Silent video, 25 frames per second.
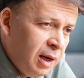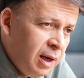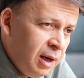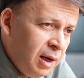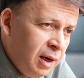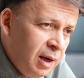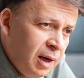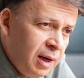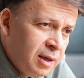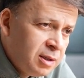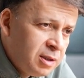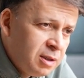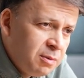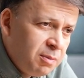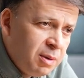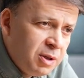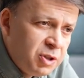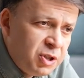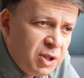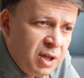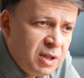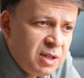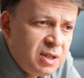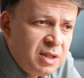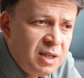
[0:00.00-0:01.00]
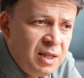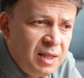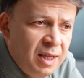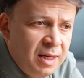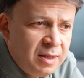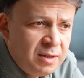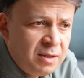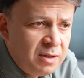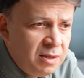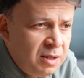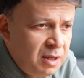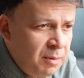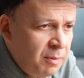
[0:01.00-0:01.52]
Azerbaijan still
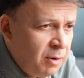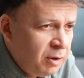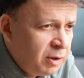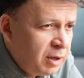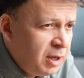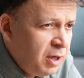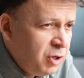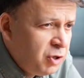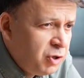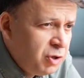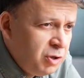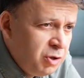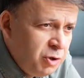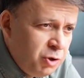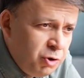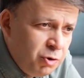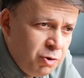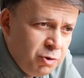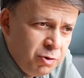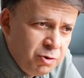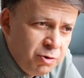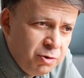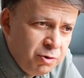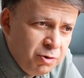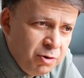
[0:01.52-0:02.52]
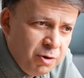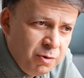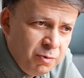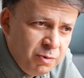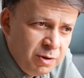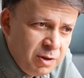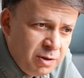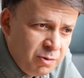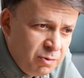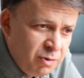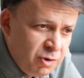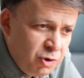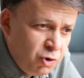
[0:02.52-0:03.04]
has demarcation issues.
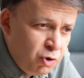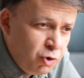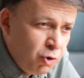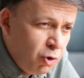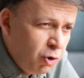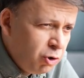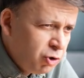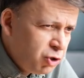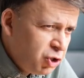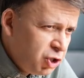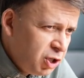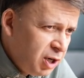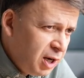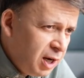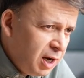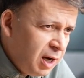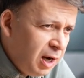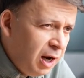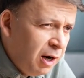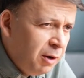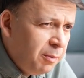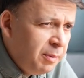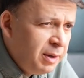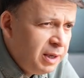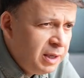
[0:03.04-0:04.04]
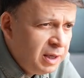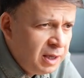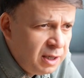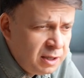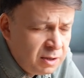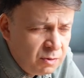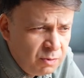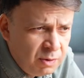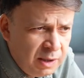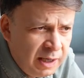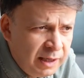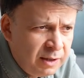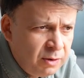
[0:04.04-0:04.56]
With Georgia, Armenia has
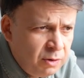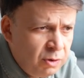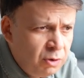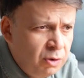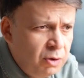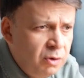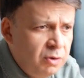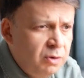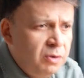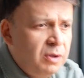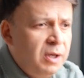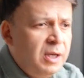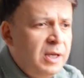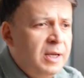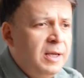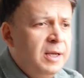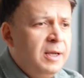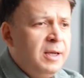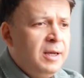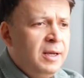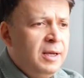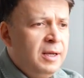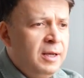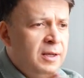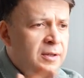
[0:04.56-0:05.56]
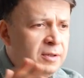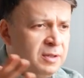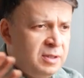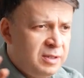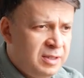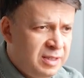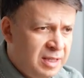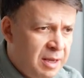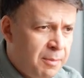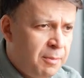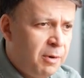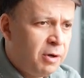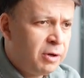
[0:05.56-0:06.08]
this
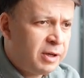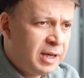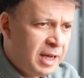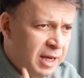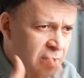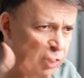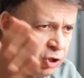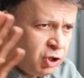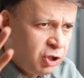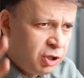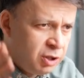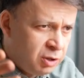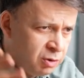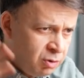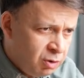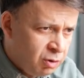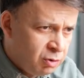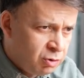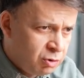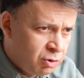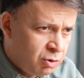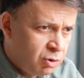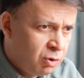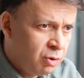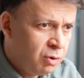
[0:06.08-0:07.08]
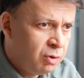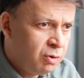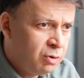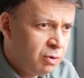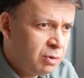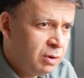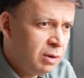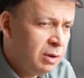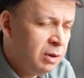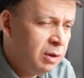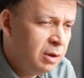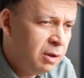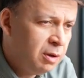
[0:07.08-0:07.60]
demarcation
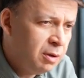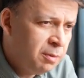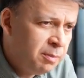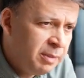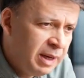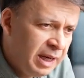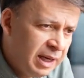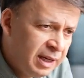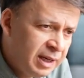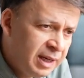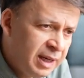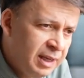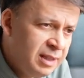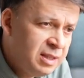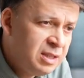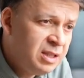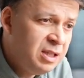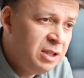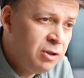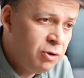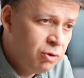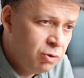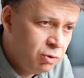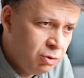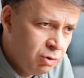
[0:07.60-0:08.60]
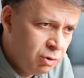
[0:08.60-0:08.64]
also may continue.